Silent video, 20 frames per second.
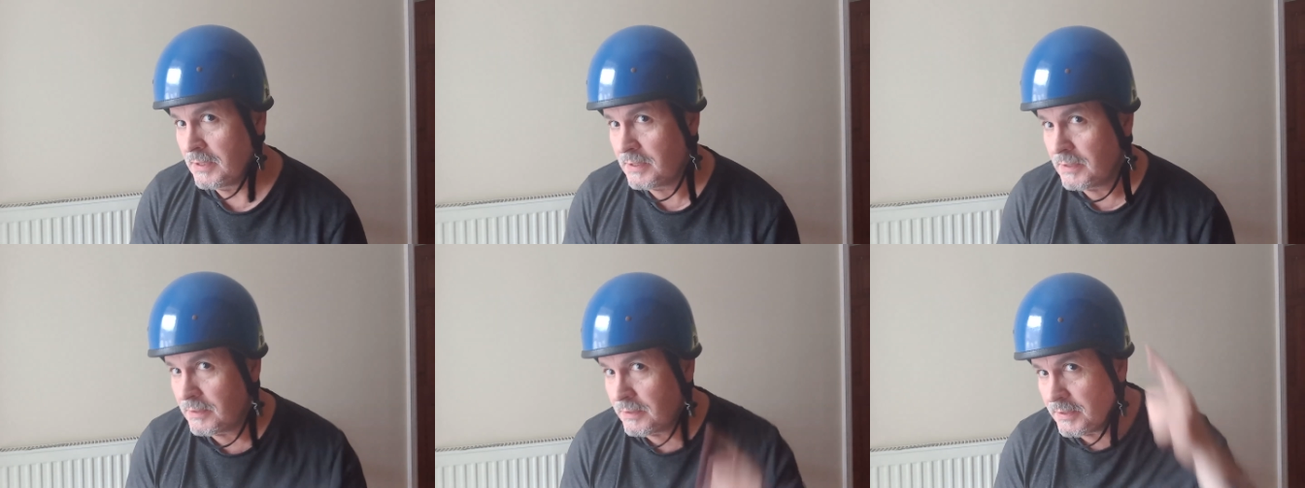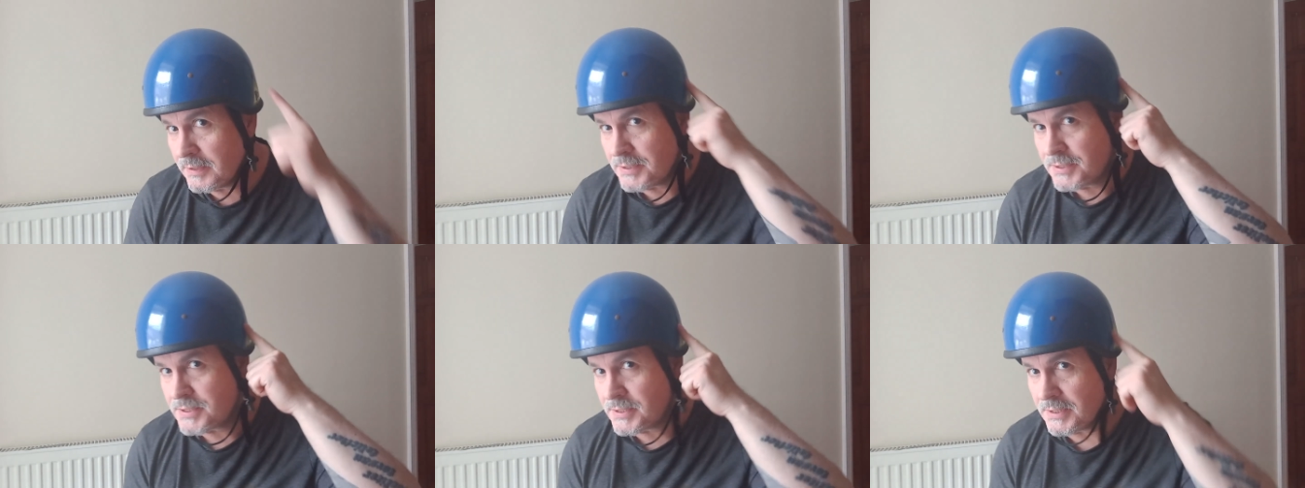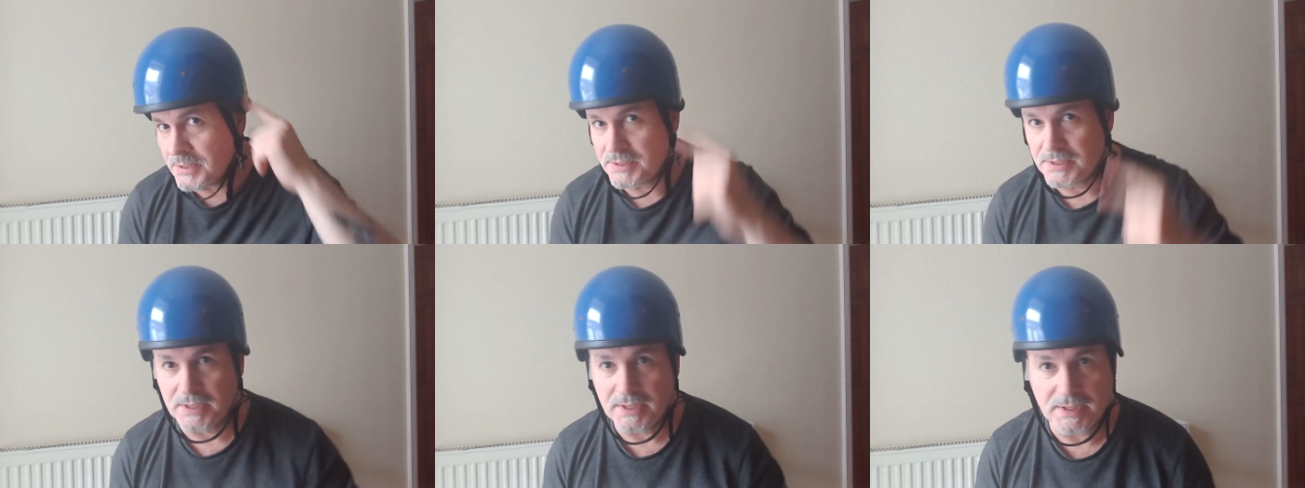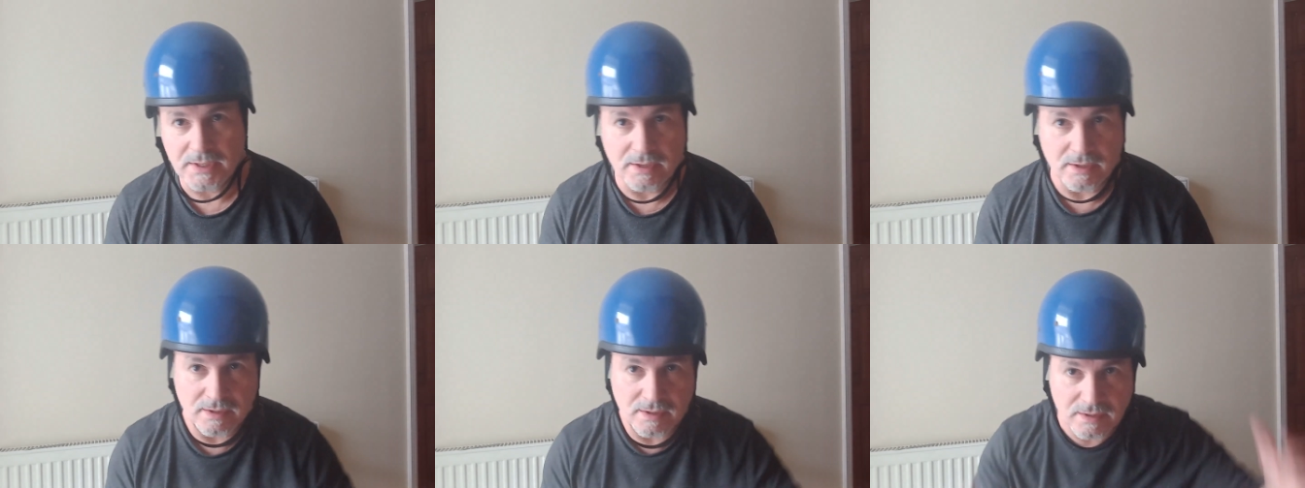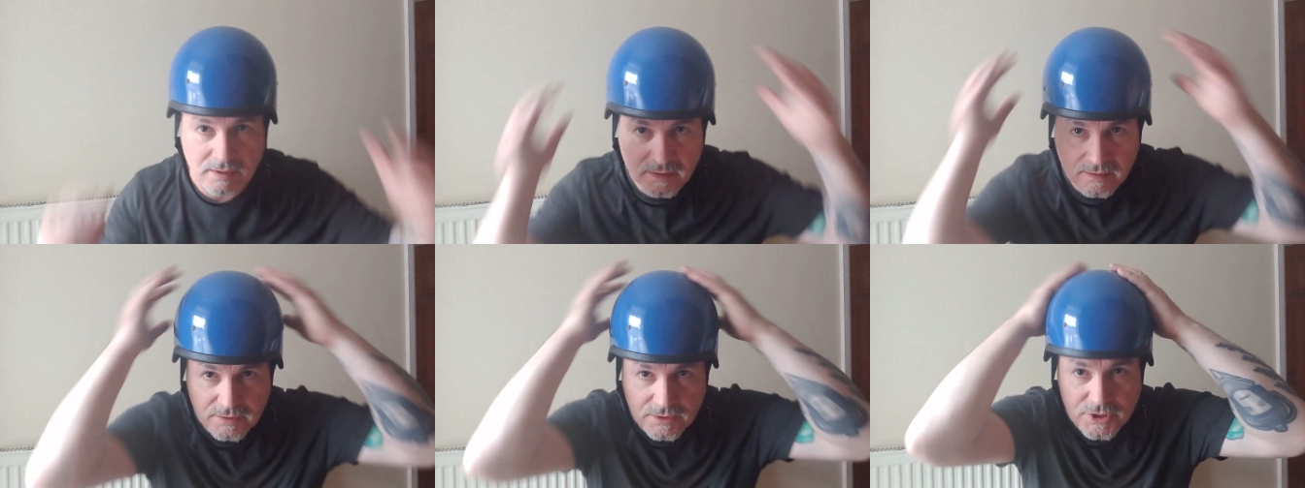this is a
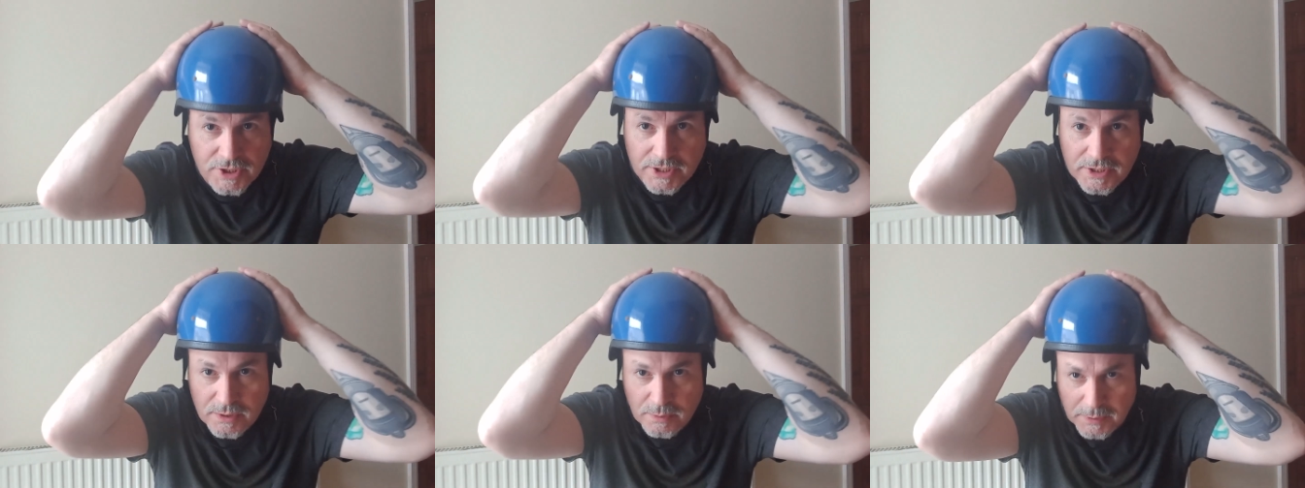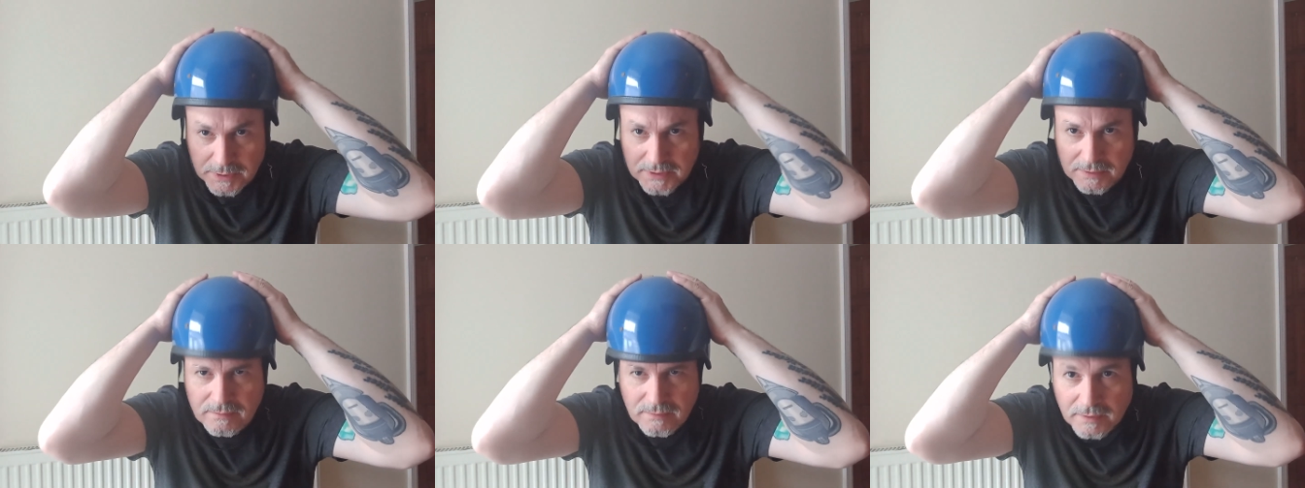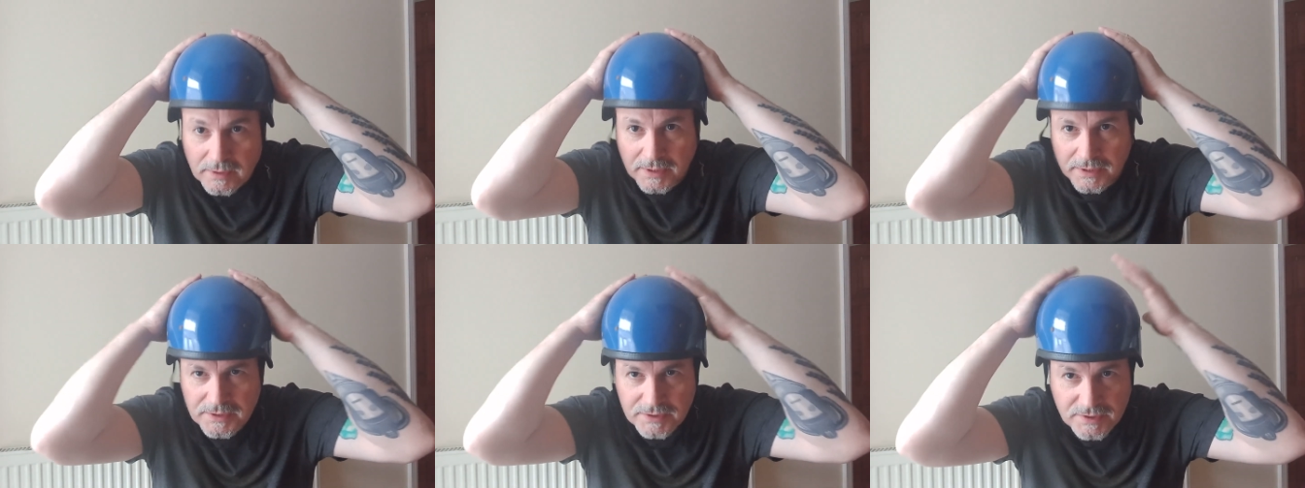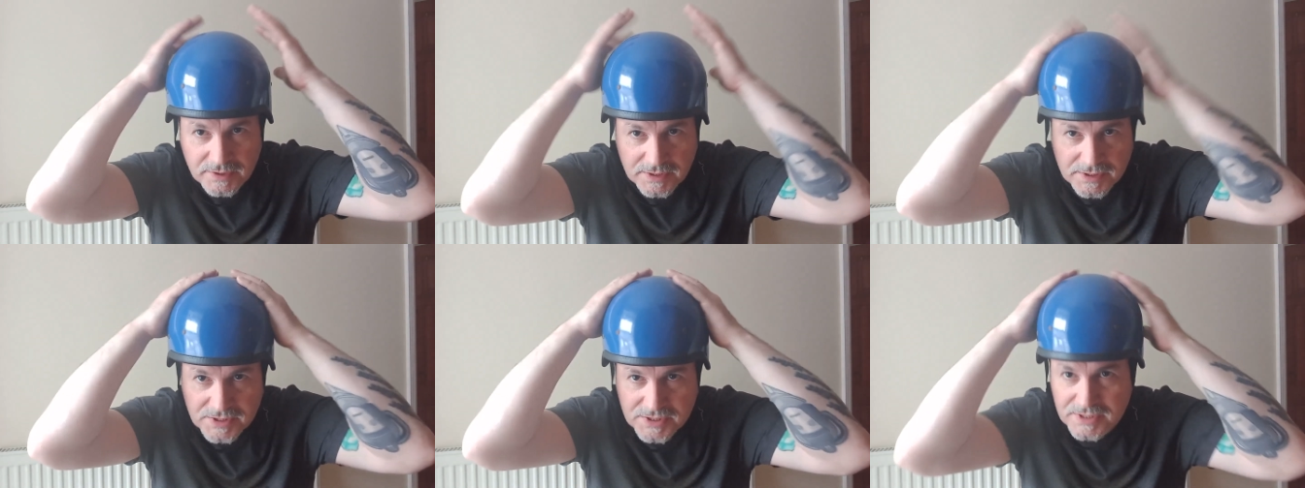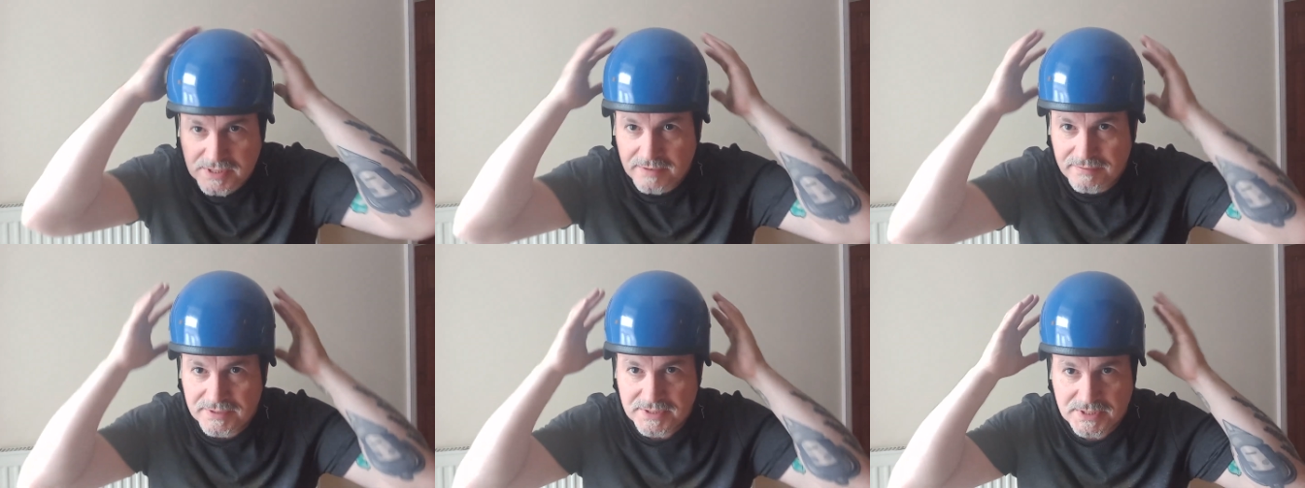genuine
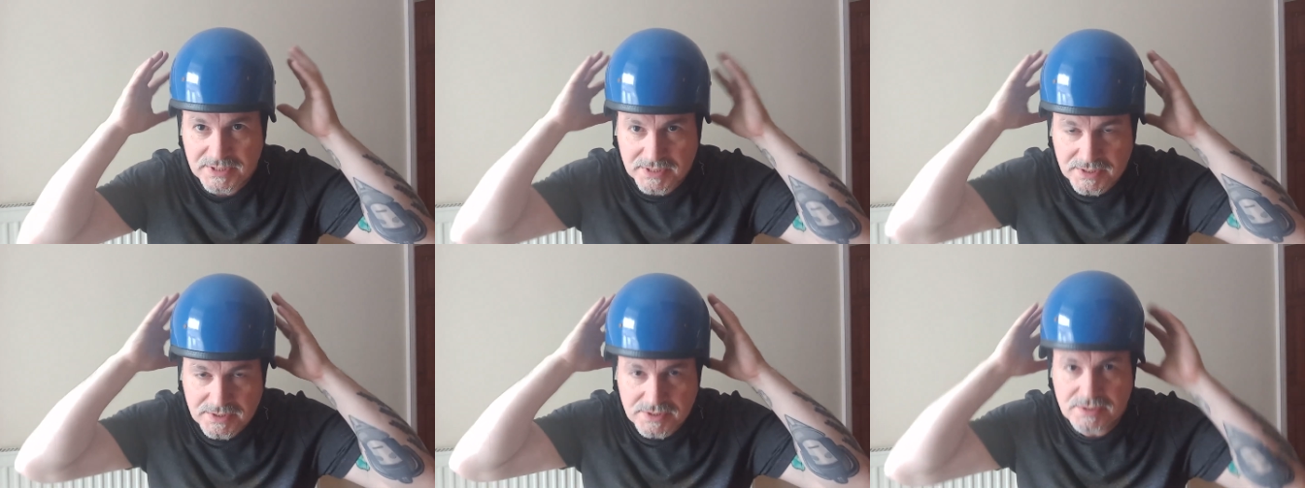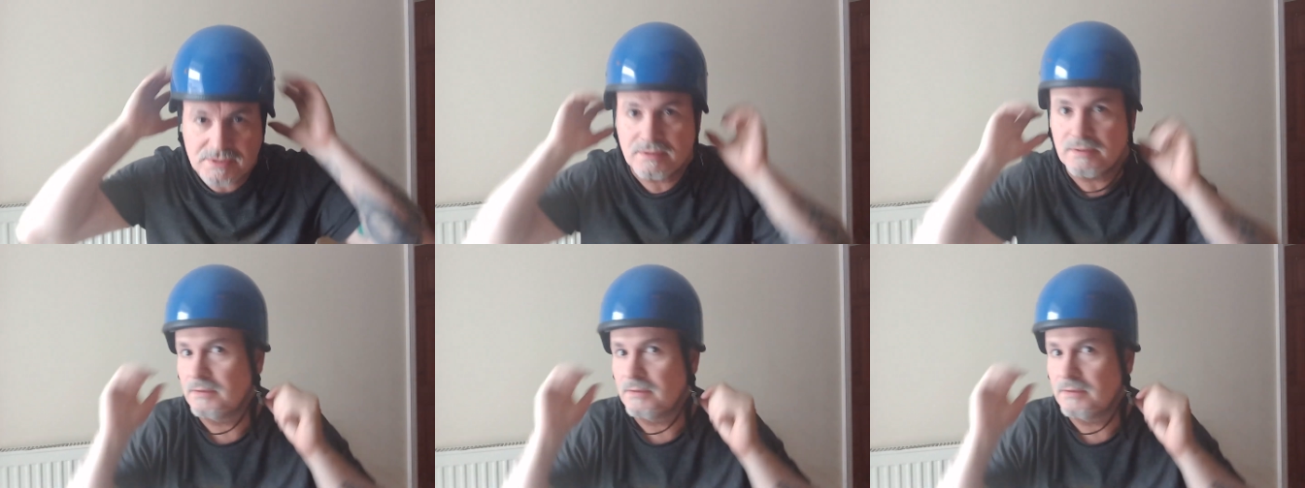1970s